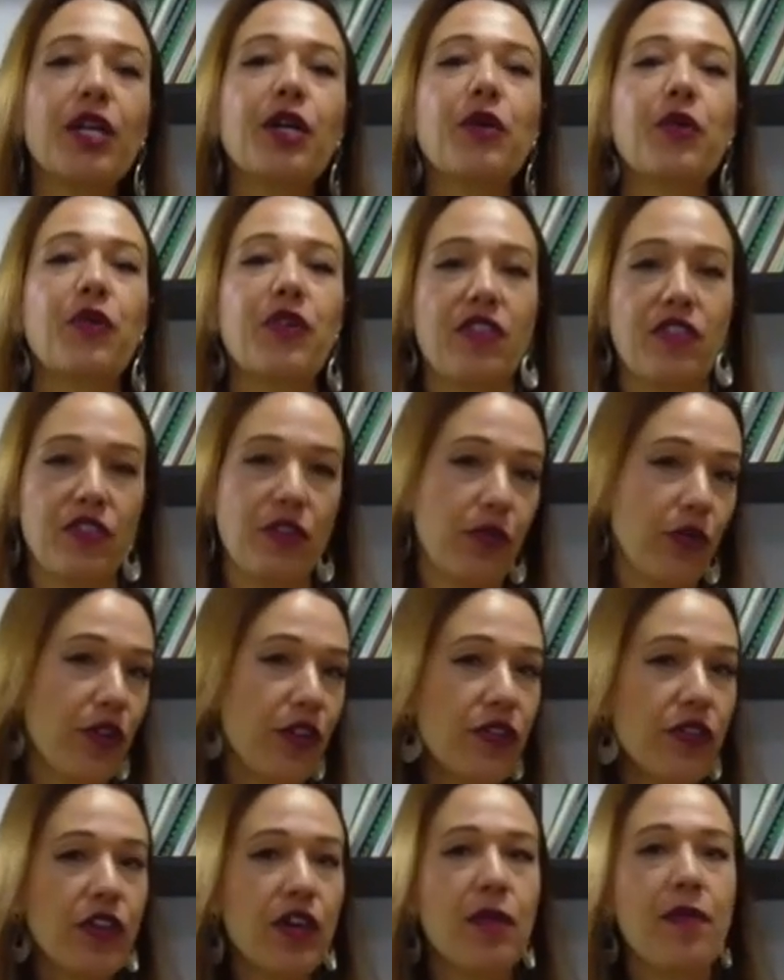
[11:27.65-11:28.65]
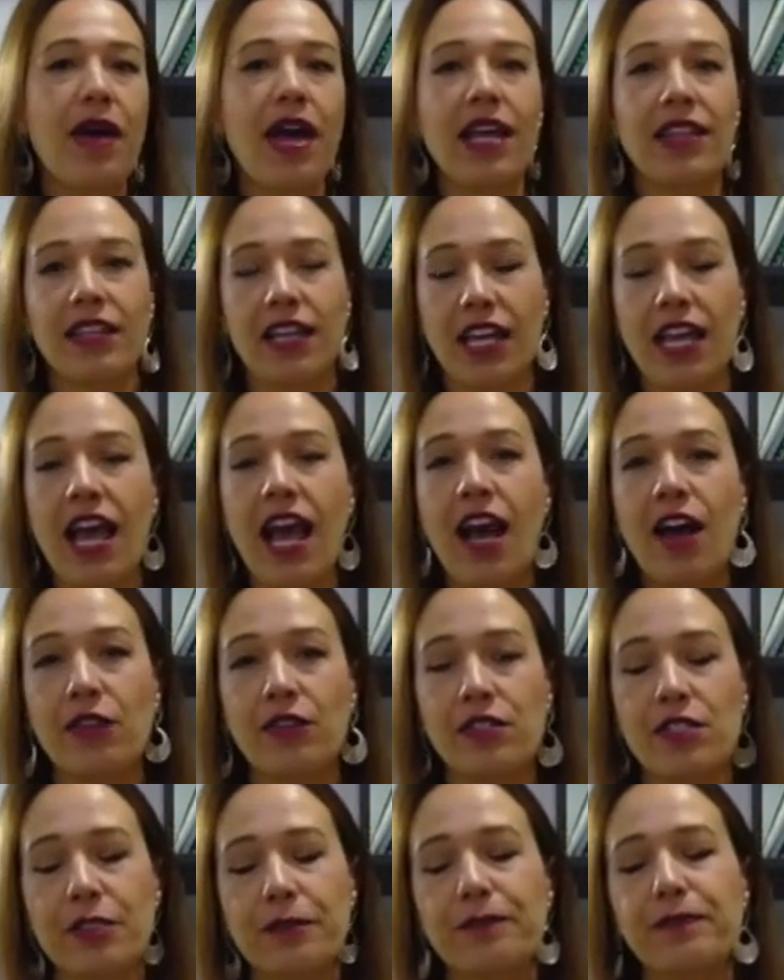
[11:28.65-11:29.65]
with the rhythm and the
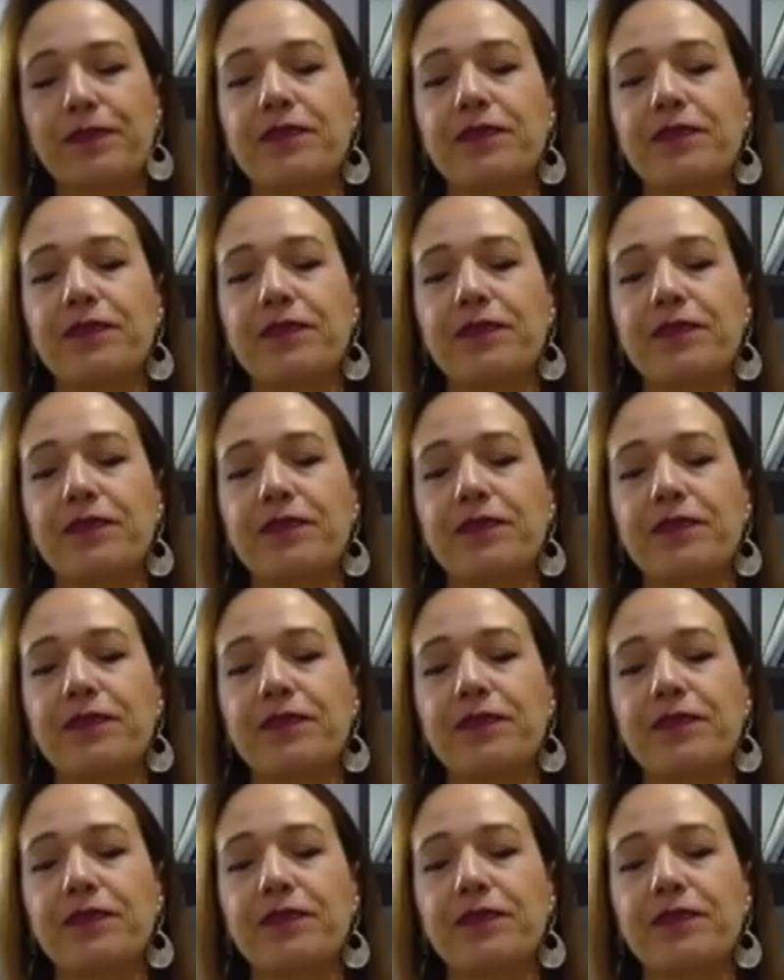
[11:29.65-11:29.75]
count.